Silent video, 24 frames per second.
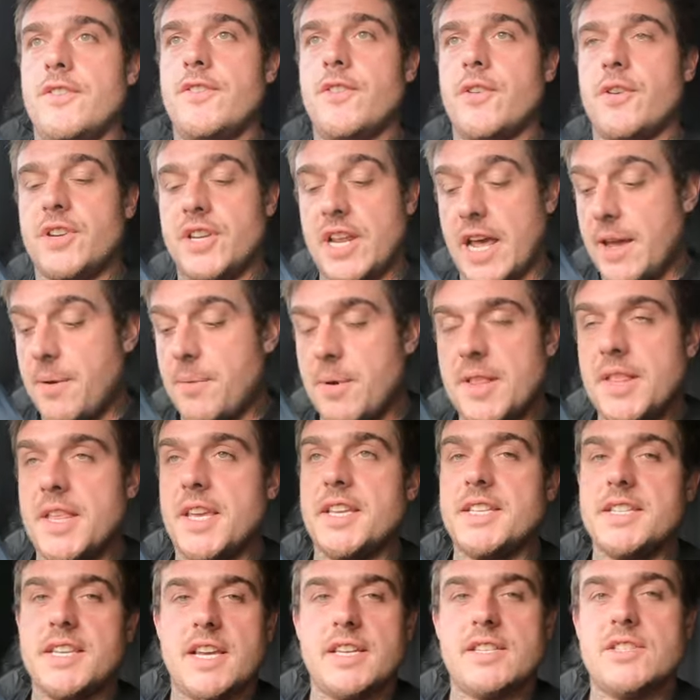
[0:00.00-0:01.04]
for a day when
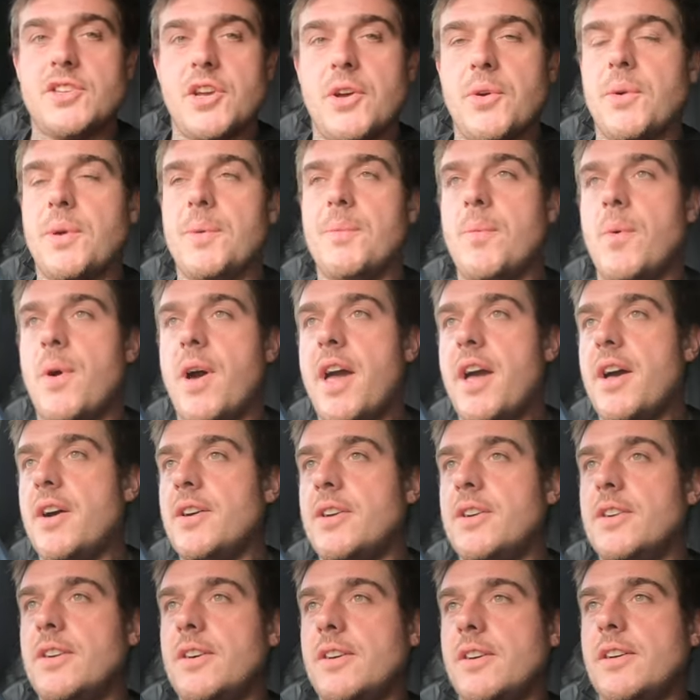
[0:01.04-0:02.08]
these get soaking wet
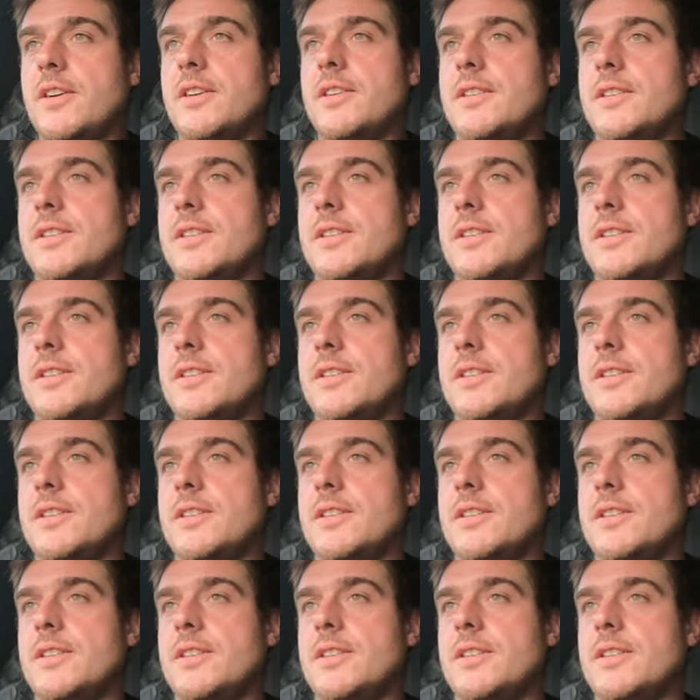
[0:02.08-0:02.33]
or